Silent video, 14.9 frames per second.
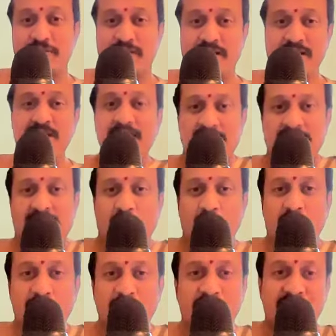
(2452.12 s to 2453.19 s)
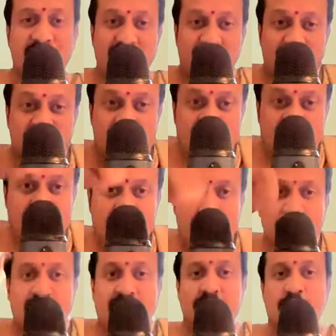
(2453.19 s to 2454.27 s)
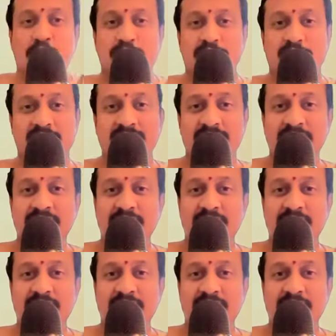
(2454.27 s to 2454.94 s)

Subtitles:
into it, like how everything gets into that Kumbha.